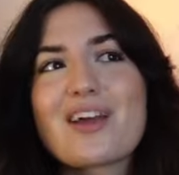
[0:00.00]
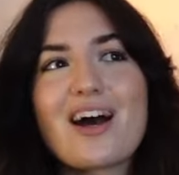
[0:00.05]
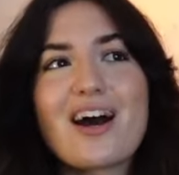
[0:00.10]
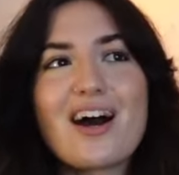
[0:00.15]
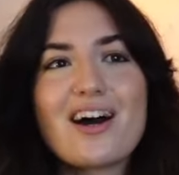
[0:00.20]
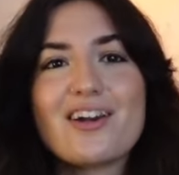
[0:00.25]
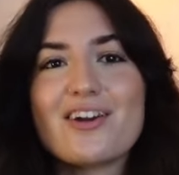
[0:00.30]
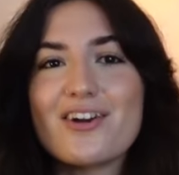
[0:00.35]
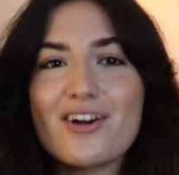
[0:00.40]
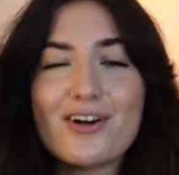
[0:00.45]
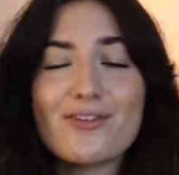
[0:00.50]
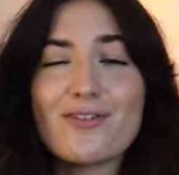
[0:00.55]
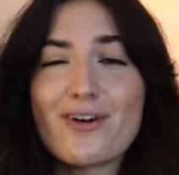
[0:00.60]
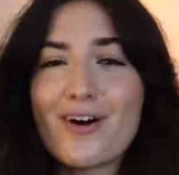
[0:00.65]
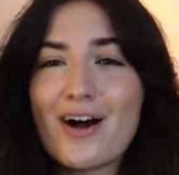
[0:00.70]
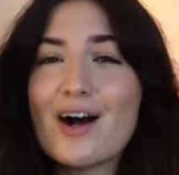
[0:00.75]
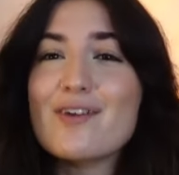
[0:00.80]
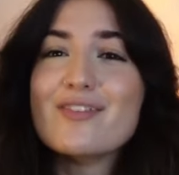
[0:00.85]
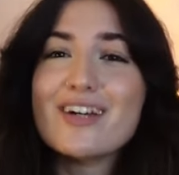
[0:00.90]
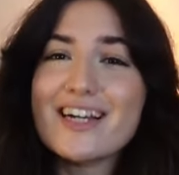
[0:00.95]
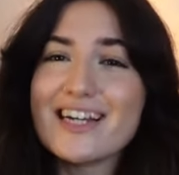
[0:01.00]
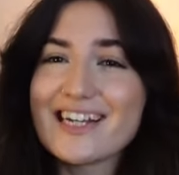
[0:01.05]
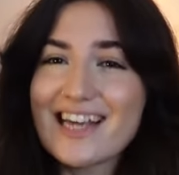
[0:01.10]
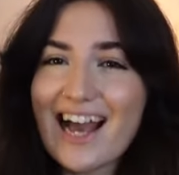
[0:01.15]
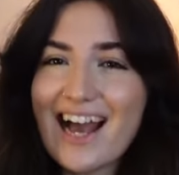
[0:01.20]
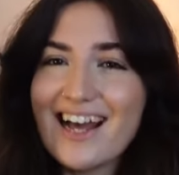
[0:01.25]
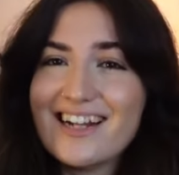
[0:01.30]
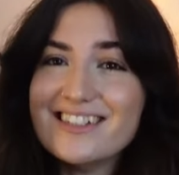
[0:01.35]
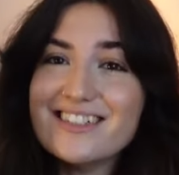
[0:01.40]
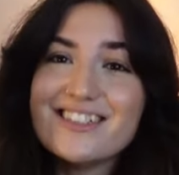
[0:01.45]
I don't know if I'll have it
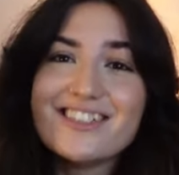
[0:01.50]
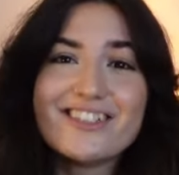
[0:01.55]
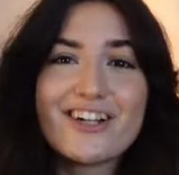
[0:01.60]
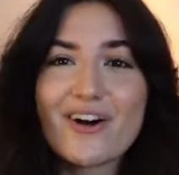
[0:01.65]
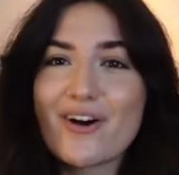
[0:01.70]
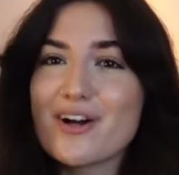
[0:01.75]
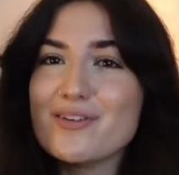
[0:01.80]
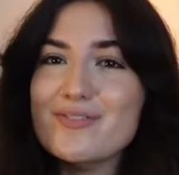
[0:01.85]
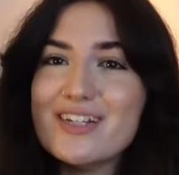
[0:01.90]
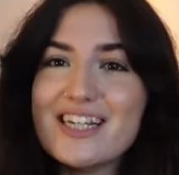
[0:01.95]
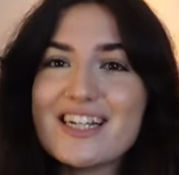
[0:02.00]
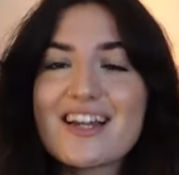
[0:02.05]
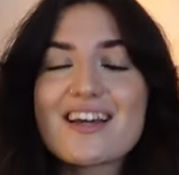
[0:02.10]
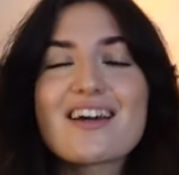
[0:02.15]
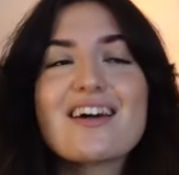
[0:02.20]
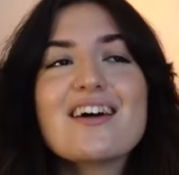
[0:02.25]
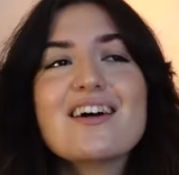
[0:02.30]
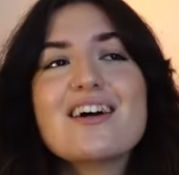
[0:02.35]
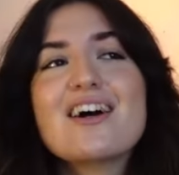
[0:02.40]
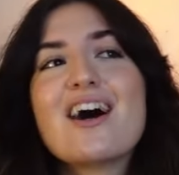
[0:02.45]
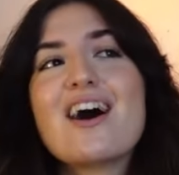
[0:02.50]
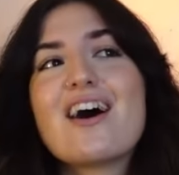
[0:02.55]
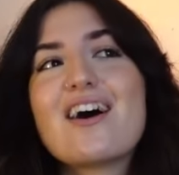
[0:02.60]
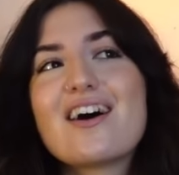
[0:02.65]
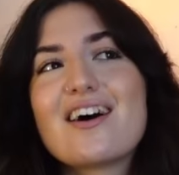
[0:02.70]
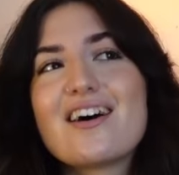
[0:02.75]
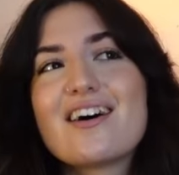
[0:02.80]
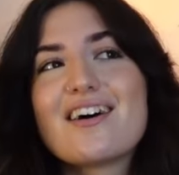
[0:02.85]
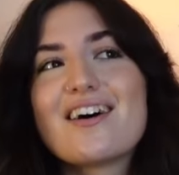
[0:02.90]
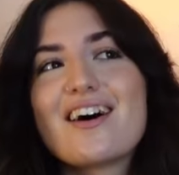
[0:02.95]
again. Do you know what I mean? Like,
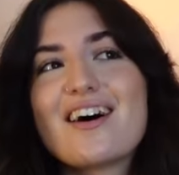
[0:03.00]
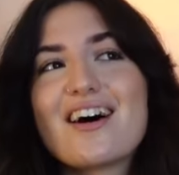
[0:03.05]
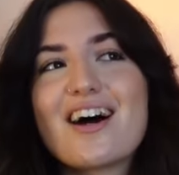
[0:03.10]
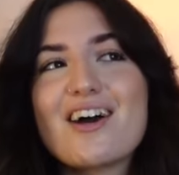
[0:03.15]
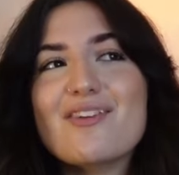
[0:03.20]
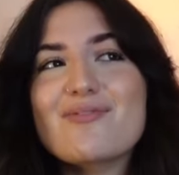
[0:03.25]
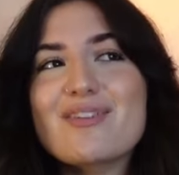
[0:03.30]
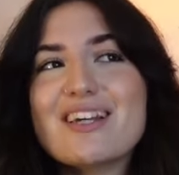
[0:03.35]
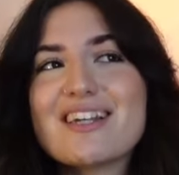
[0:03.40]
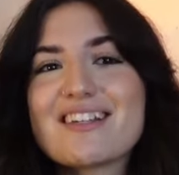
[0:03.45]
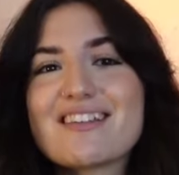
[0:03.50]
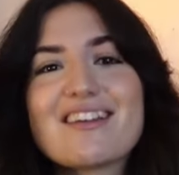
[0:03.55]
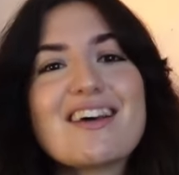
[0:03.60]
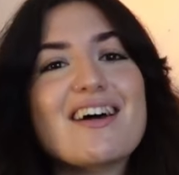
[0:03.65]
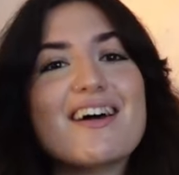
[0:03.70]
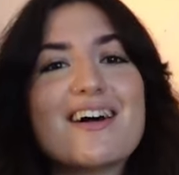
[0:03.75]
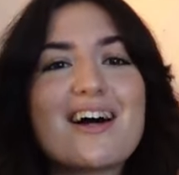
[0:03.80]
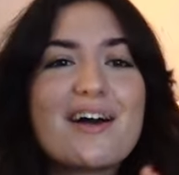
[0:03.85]
oh, I miss it.